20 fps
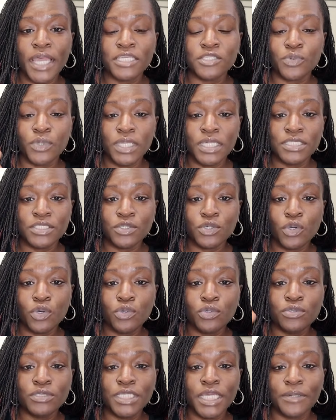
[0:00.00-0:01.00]
as well as the
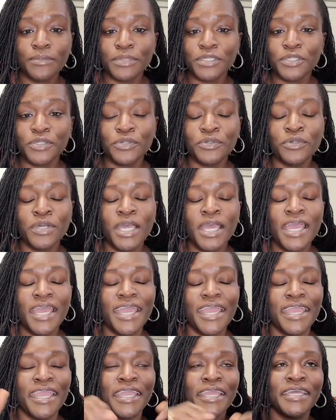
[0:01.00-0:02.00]
code down below
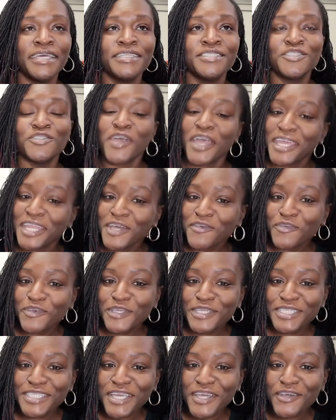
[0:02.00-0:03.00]
and try it out for
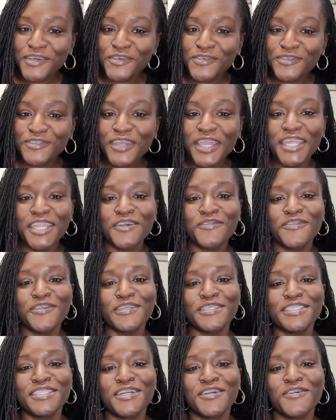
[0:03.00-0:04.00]
yourself. Try it out for
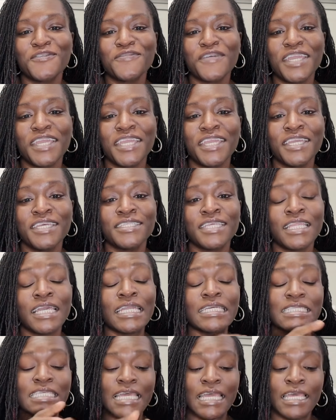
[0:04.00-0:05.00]
yourself. And
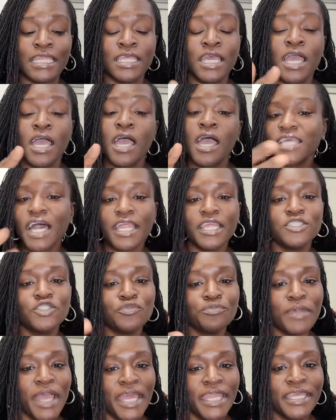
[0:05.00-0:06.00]
like I said, it's not a
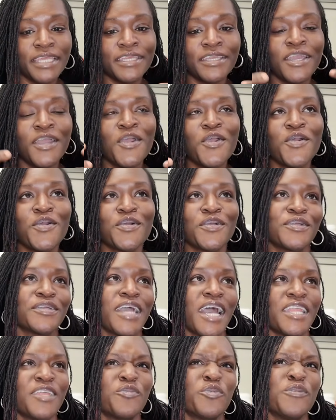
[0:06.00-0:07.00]
dramatic
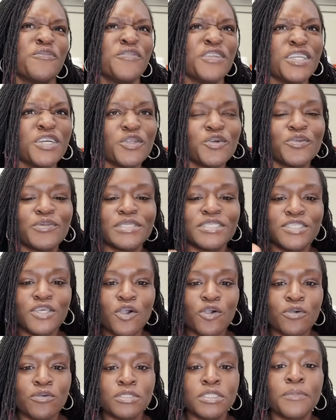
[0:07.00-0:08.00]
kind of reveal or
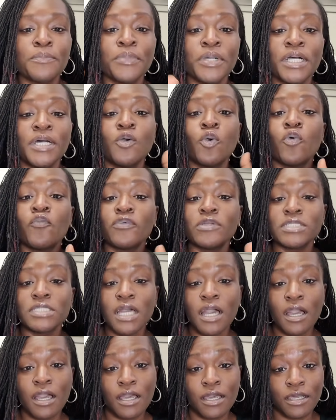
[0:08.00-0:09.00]
result, but over
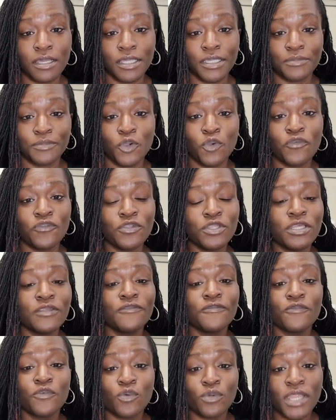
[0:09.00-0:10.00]
time, over
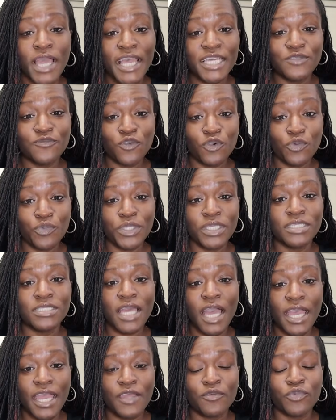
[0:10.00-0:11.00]
the last 4 weeks,
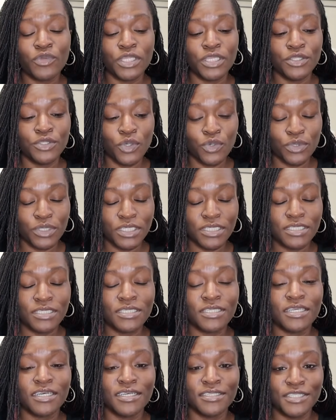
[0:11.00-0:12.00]
I have really
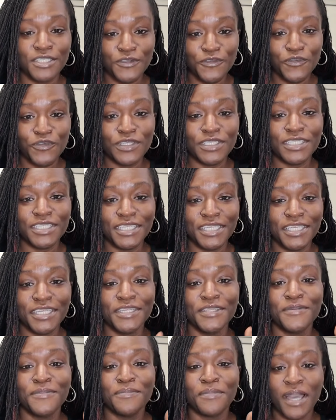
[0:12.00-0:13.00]
noticed a difference
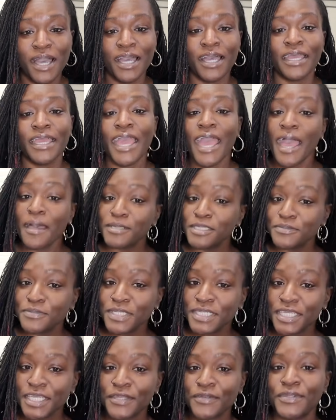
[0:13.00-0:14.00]
in my
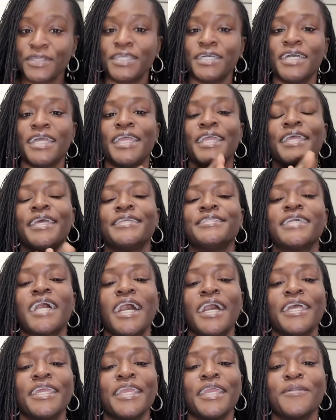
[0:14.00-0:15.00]
abdomen area, and
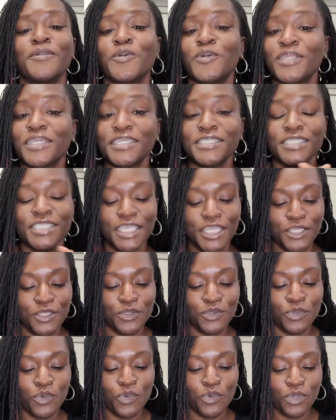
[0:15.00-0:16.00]
I am going to
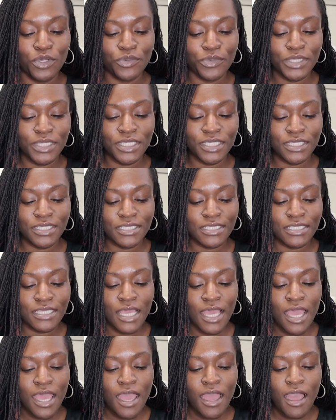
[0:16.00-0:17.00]
continue on with this.
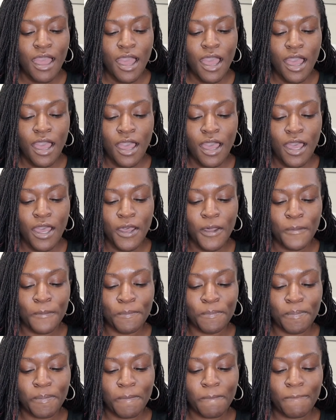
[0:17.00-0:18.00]

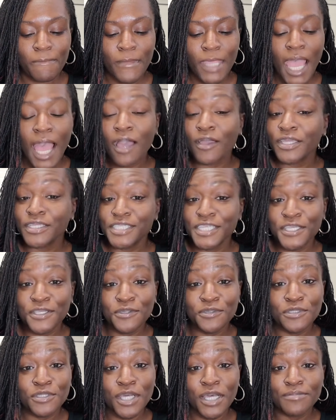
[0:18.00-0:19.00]
I'll
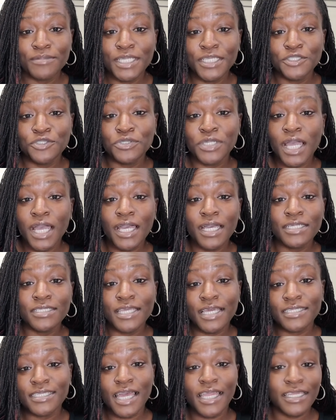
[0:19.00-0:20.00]
continue to update you guys
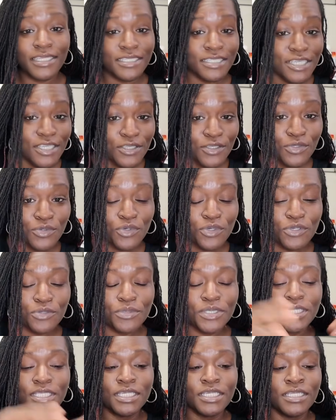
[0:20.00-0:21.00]
as I continue on
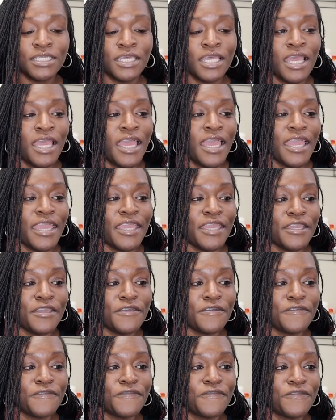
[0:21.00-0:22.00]
with it.
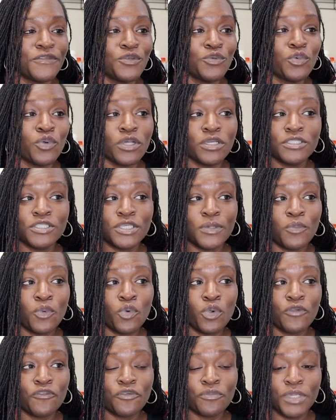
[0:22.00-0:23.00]
If you want some
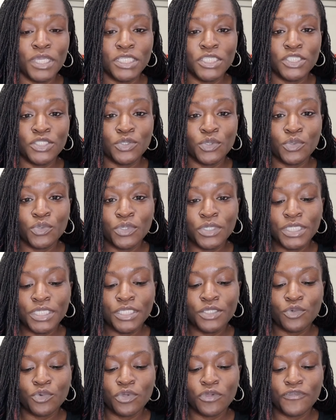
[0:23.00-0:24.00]
more information on
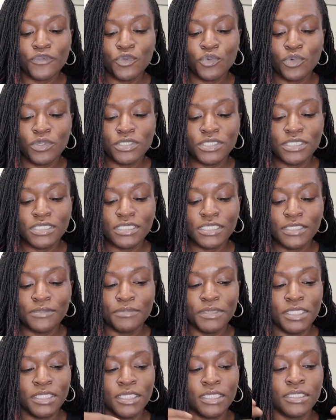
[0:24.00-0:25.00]
it, or if you want to see
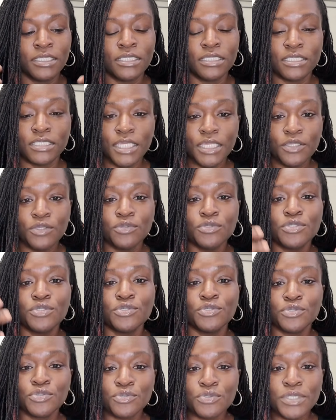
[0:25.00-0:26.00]
me continue to
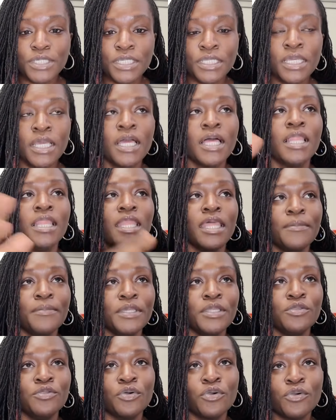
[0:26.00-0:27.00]
do it, let
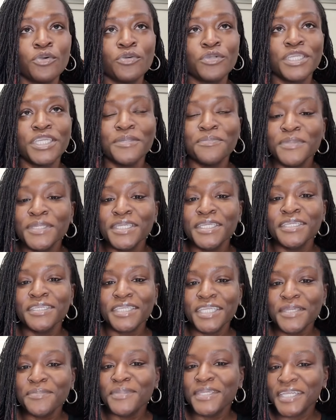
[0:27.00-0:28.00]
me know. Keep
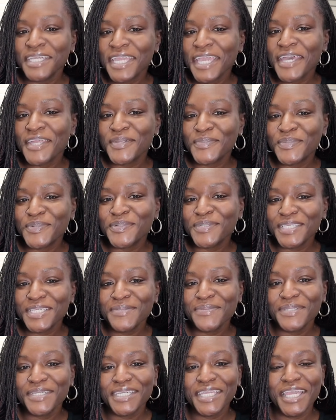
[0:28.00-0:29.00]
me accountable.
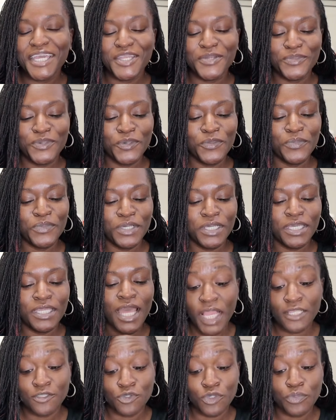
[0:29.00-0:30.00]
Keep me accountable. But
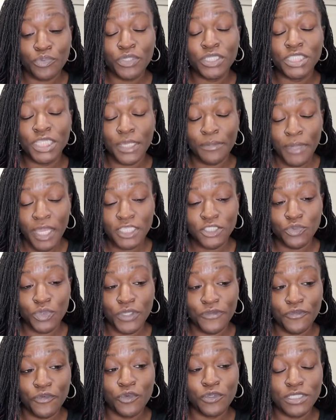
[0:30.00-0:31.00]
I do appreciate
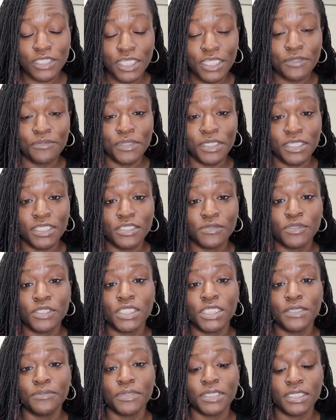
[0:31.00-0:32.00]
Mychway for sending me this
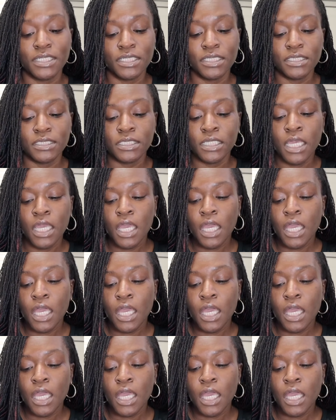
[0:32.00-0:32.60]
machine, because